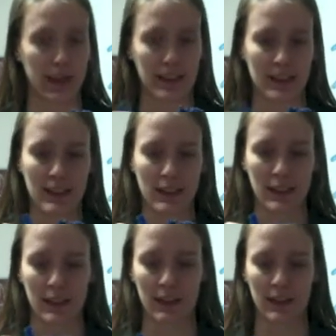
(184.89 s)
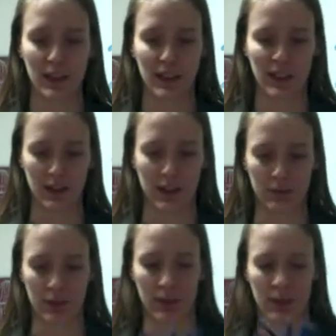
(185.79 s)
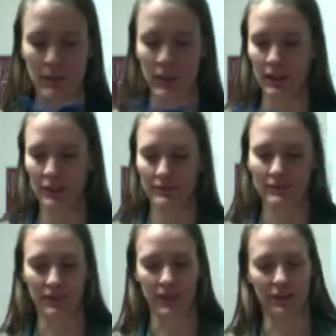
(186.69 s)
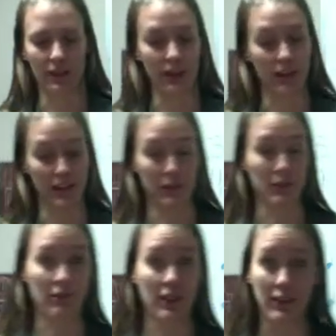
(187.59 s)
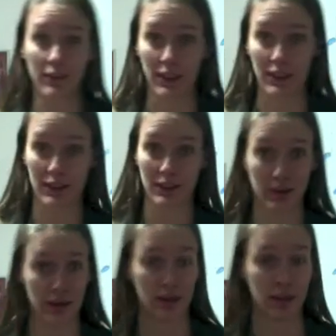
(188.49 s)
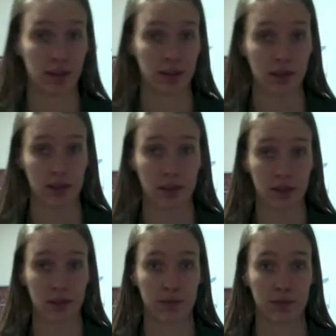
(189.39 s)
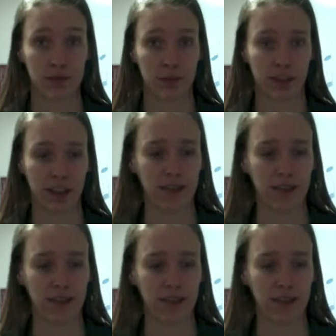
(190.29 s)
I'm going to put it up here. Alright, are you all ready for this? Alright, presto.